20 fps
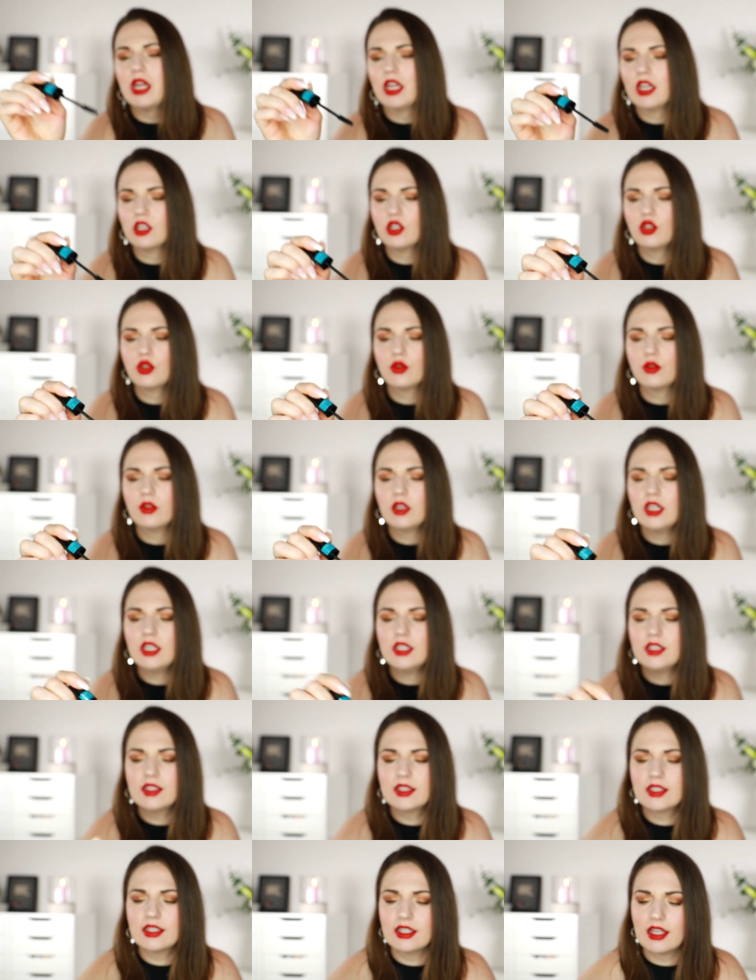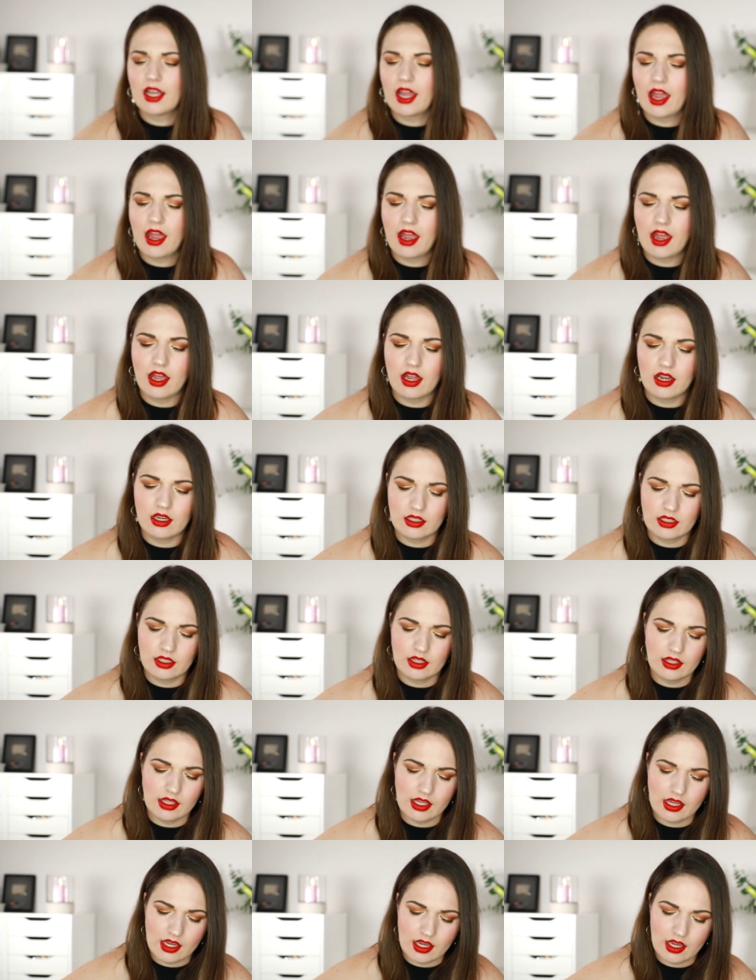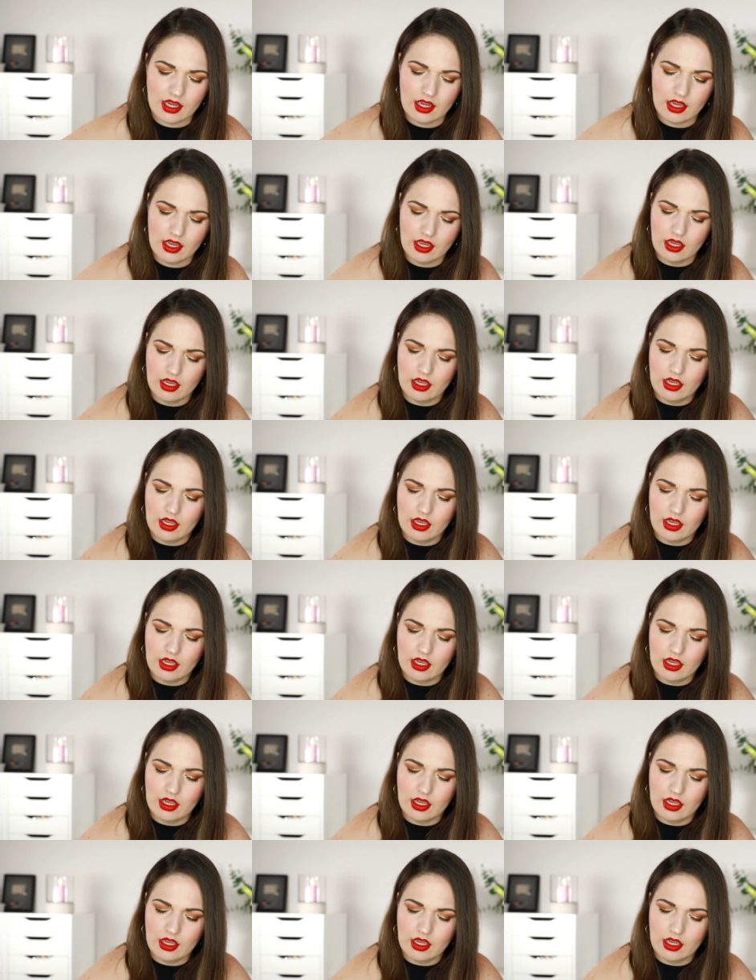by Catrice, and the